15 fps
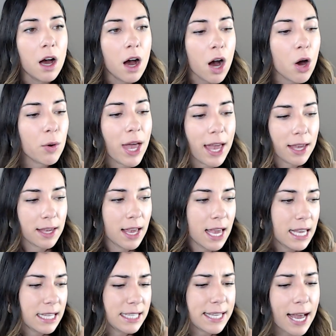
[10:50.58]
okay,
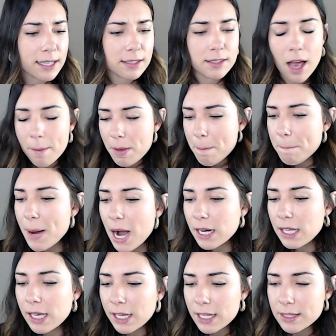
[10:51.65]
yes, I'm
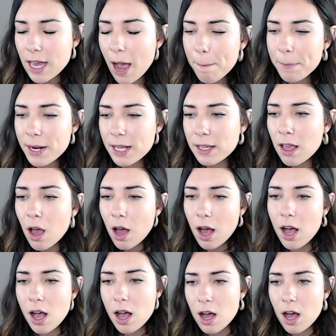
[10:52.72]
embodying, it's happening,
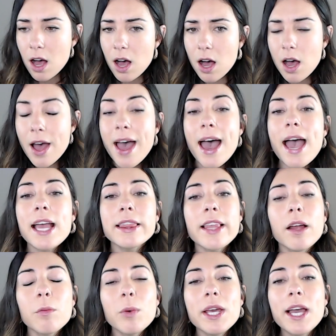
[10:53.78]
ha, ha, ha. And
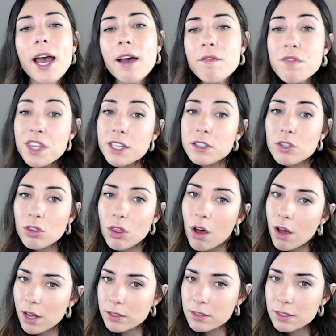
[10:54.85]
then we have these
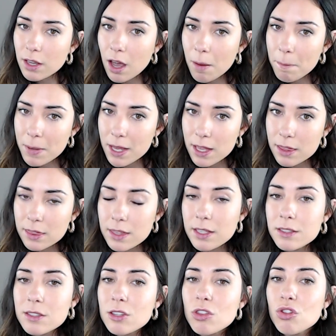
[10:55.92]
thoughts come in,
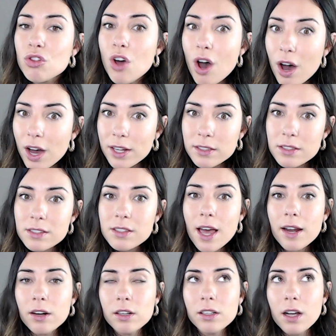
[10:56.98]
these thoughts
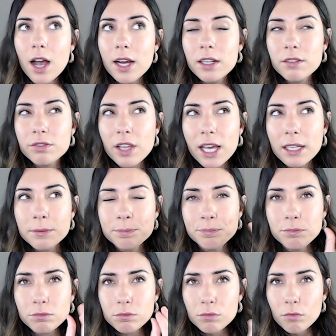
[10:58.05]
that are kind of like
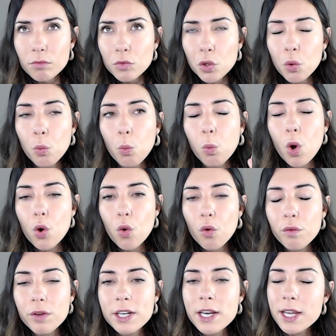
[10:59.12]

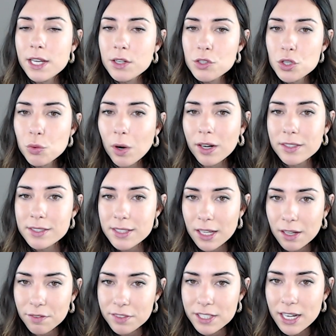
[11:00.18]
woven into our
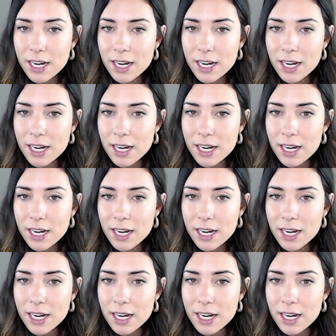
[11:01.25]
safety